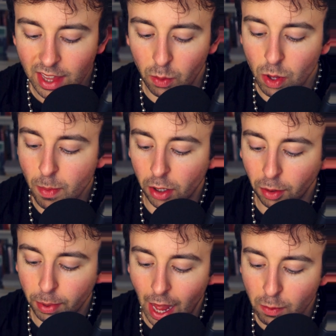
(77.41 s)
Then we
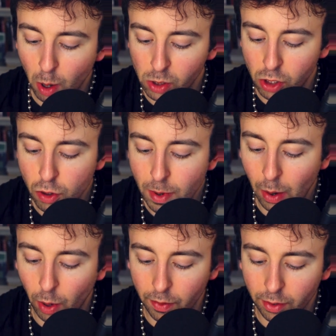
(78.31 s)
multiply row 2
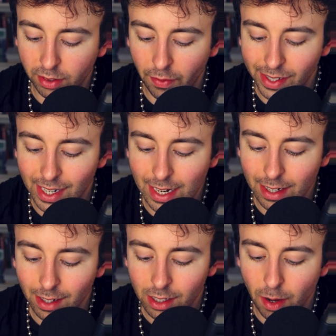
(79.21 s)
by 1 over
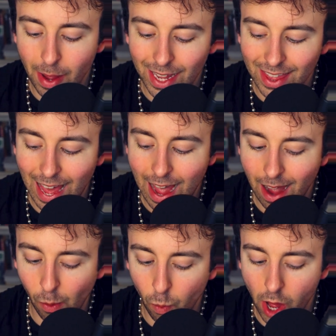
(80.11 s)
17 to make that
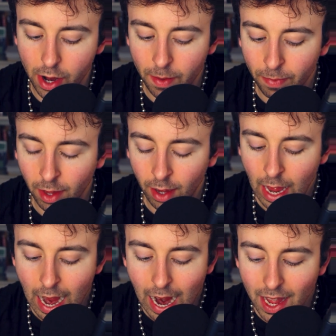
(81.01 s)
a 1.
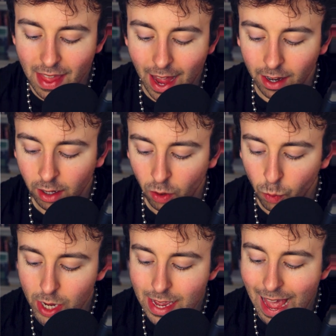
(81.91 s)
And then
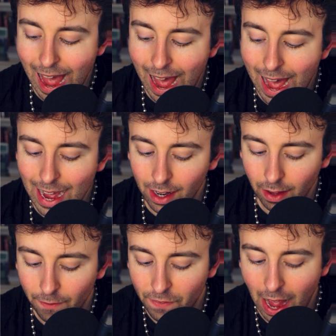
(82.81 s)
we add
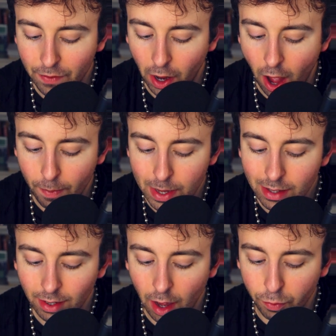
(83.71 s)
5
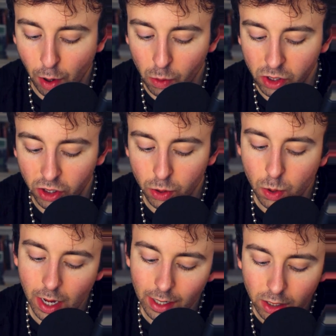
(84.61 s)
copies of row
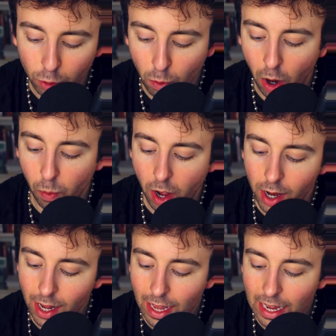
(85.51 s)
2 to row
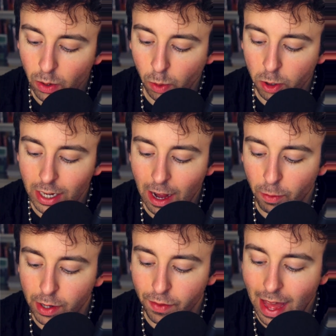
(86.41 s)
1 in order to get
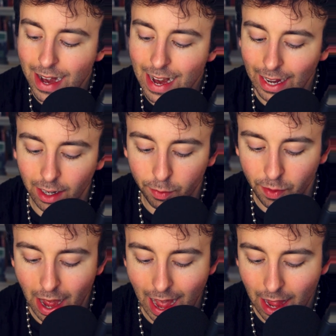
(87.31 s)
rid of that negative
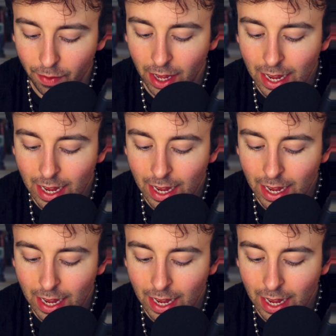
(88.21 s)
5.